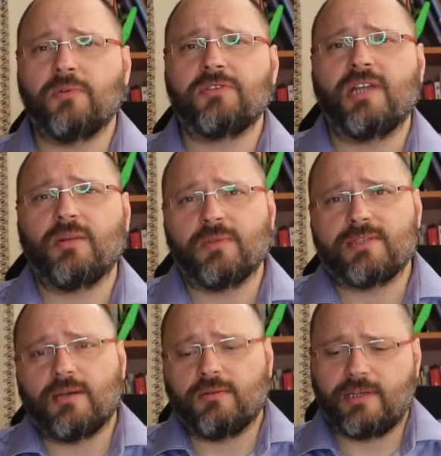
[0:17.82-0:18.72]
we will start with
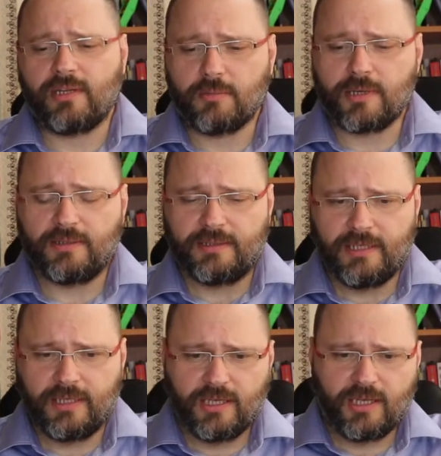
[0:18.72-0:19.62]
Saudi Arabia.
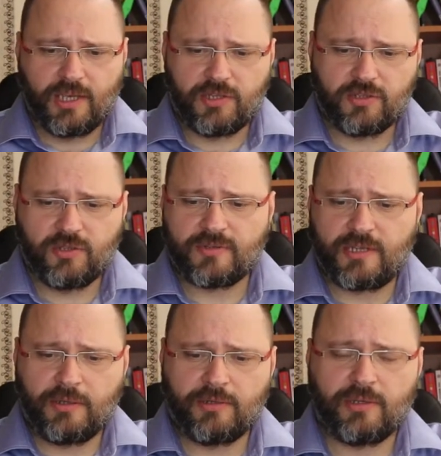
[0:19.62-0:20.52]
As you know,
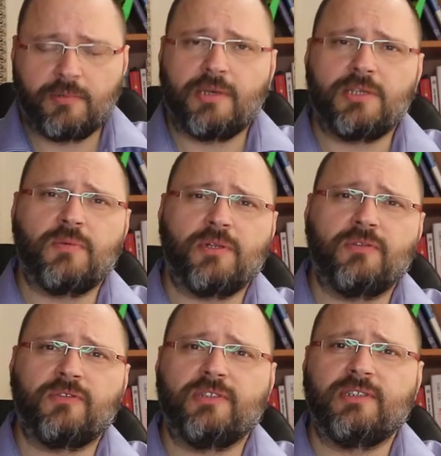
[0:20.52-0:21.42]
Saudi Arabia is one
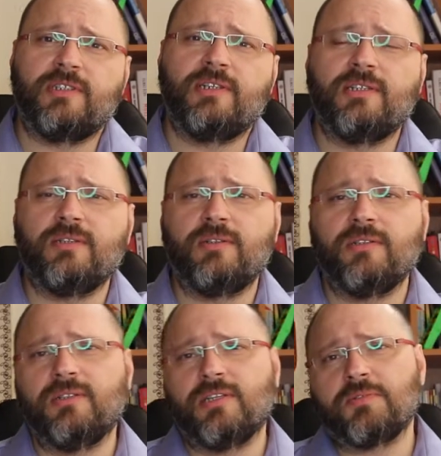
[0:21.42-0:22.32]
of the
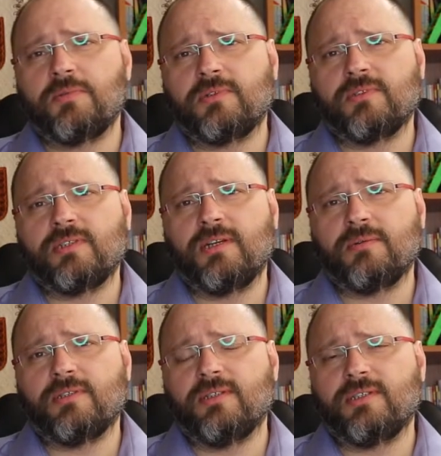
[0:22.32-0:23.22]
oil exporter
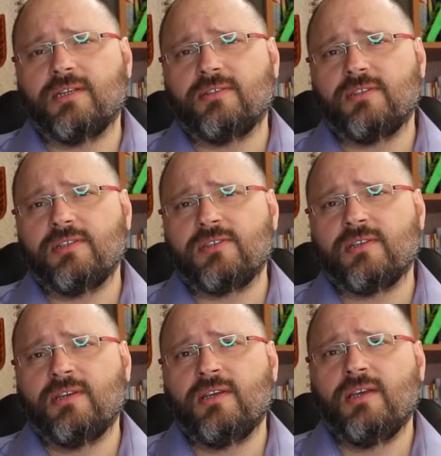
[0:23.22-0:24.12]
countries
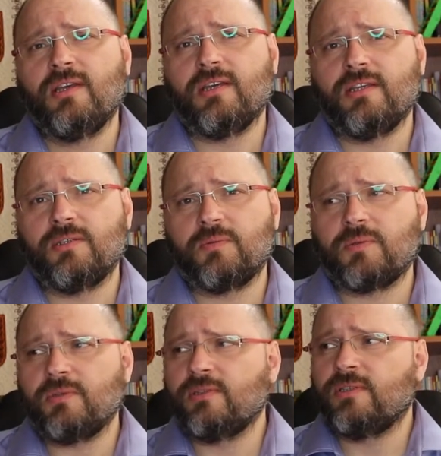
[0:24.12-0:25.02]
in the
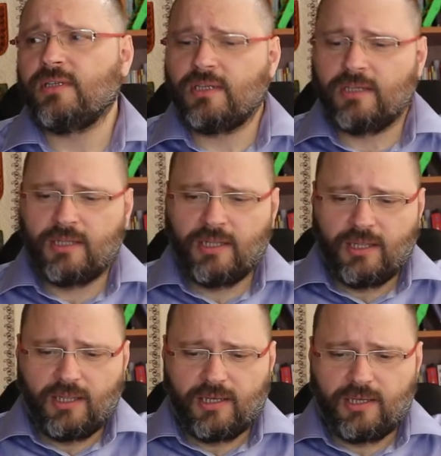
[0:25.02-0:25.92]
world.
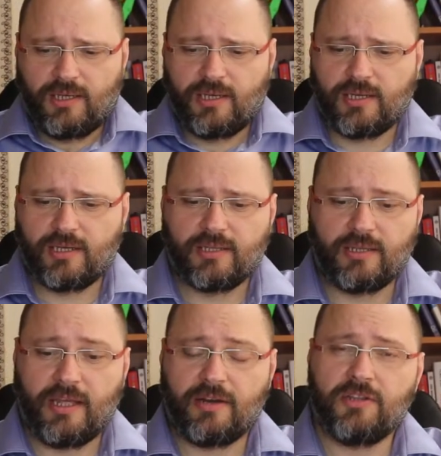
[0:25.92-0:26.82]

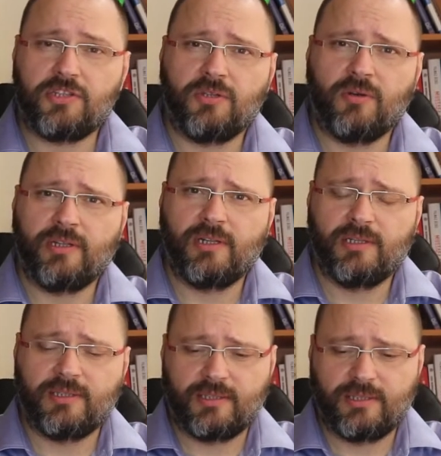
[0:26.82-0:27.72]
They are rich in oil.